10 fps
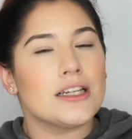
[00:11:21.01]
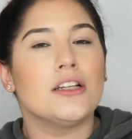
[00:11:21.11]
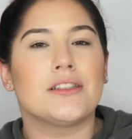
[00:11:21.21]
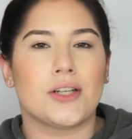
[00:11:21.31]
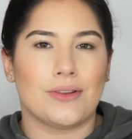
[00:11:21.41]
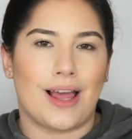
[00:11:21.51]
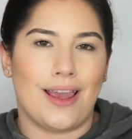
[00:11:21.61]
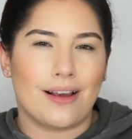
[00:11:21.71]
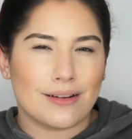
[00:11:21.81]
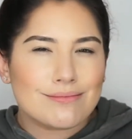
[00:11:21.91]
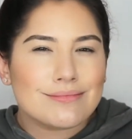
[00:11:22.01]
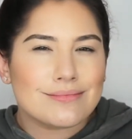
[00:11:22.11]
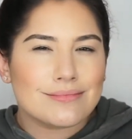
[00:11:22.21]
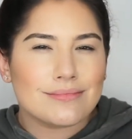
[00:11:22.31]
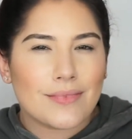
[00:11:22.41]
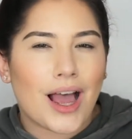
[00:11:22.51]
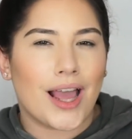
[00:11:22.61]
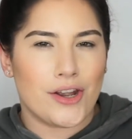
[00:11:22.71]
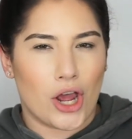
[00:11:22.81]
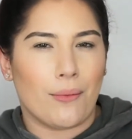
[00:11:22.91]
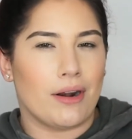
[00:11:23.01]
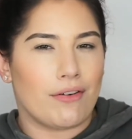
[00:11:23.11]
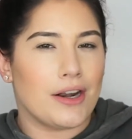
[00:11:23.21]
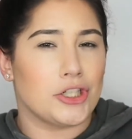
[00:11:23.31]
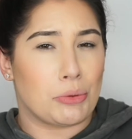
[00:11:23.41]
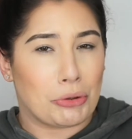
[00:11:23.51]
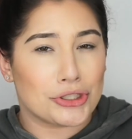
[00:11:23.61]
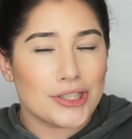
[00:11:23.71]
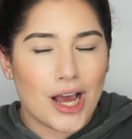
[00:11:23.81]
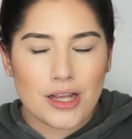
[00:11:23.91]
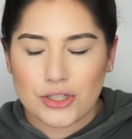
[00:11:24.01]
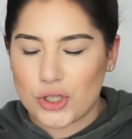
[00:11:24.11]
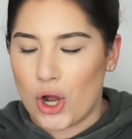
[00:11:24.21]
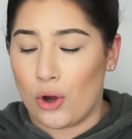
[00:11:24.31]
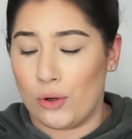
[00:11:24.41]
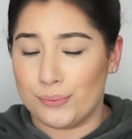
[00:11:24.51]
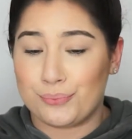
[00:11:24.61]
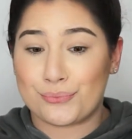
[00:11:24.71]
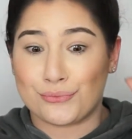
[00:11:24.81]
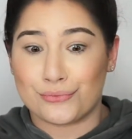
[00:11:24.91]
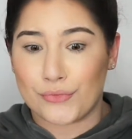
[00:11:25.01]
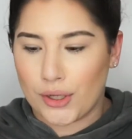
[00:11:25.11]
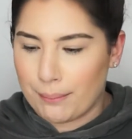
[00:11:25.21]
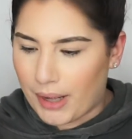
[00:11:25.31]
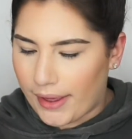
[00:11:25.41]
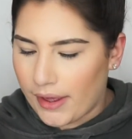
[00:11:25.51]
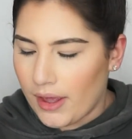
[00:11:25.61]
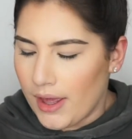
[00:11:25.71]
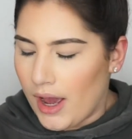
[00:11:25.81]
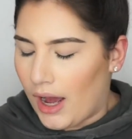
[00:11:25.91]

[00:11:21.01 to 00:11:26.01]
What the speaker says: So like, I know when a foundation works or not, so bye.